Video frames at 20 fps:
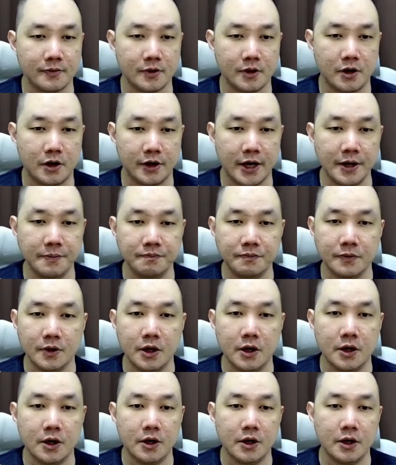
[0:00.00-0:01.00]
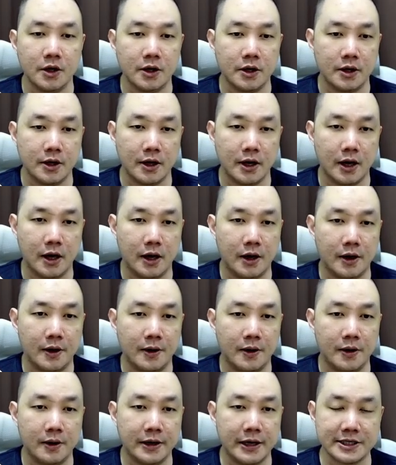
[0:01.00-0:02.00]
Okay.
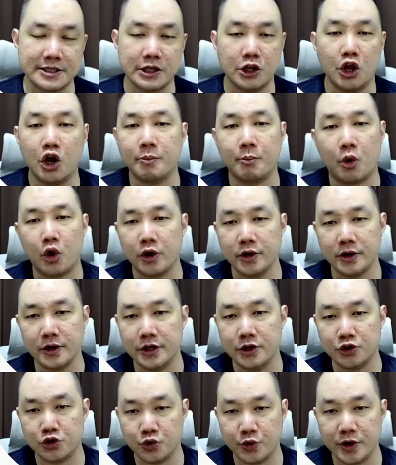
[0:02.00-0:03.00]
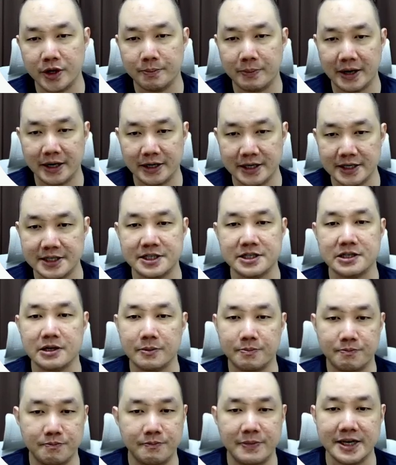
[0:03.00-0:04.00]
There's a lot more into it, but this is the
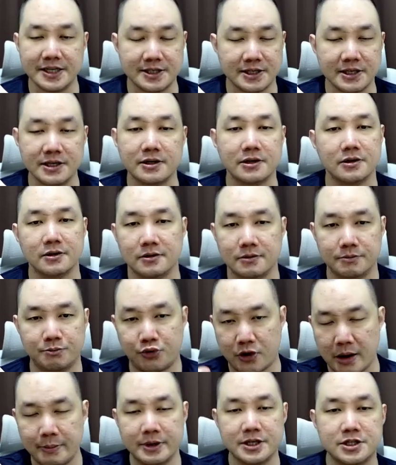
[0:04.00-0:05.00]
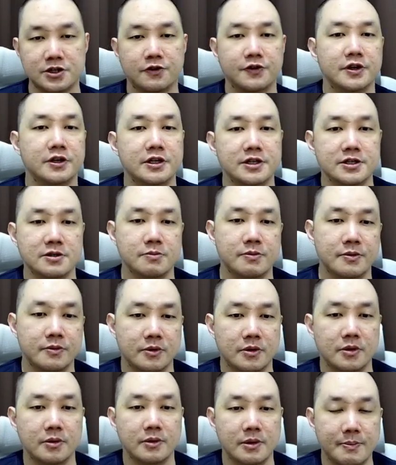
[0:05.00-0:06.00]
basic premise of it. This is
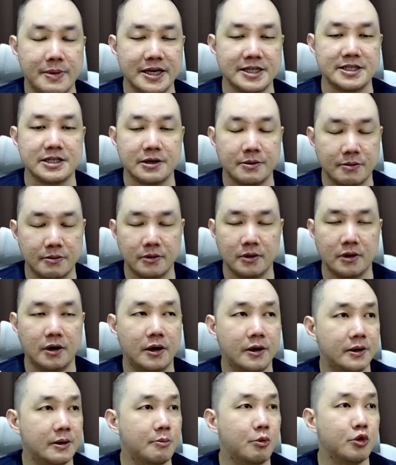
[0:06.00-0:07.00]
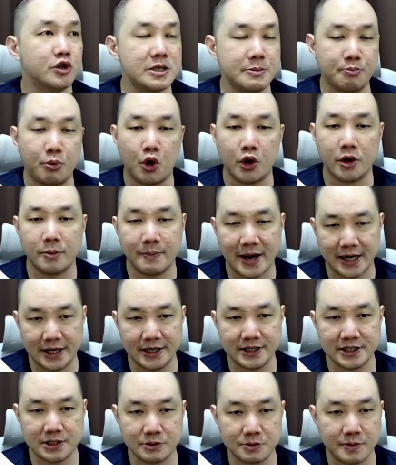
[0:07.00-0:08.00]
the basic, the most important
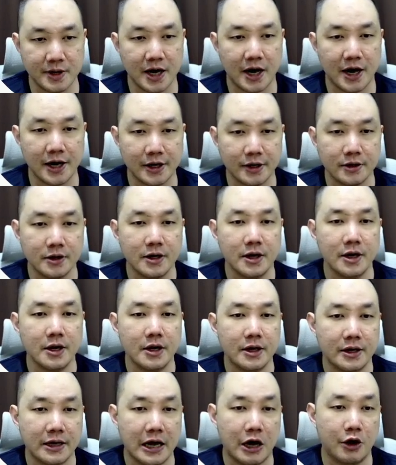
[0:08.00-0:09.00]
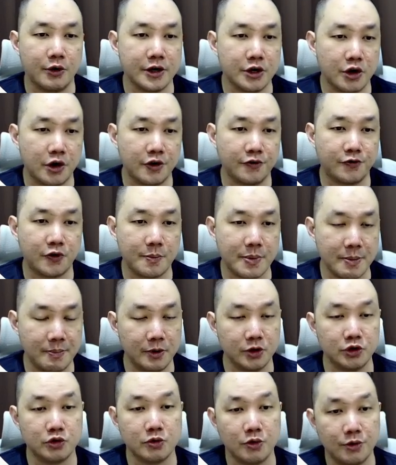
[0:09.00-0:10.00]
mechanisms behind it. Now, in order for people
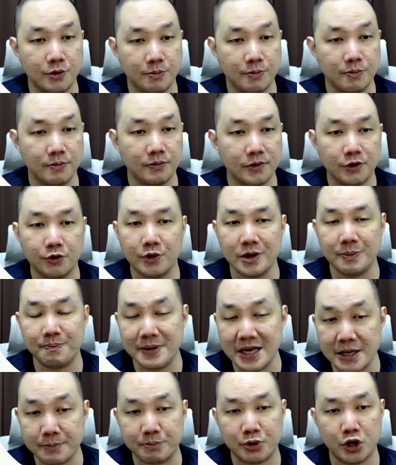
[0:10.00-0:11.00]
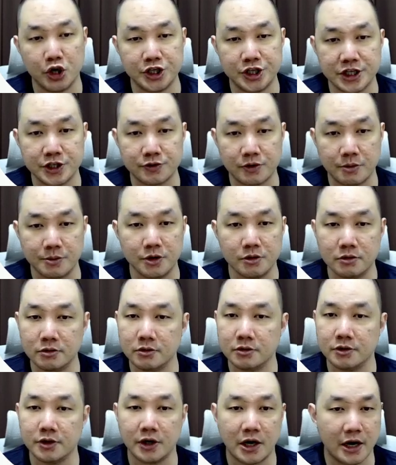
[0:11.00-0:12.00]
to repeat purchase from you,
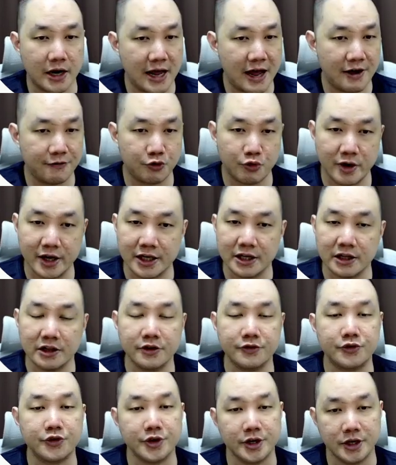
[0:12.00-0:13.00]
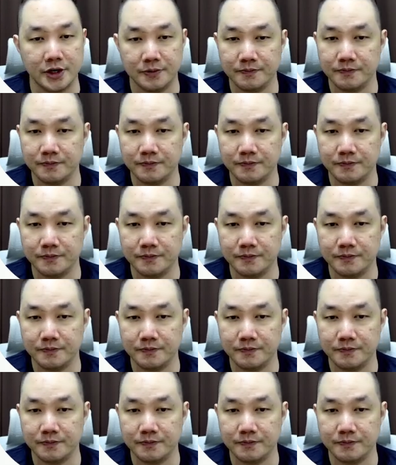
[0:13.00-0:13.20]
you gotta have great delivery.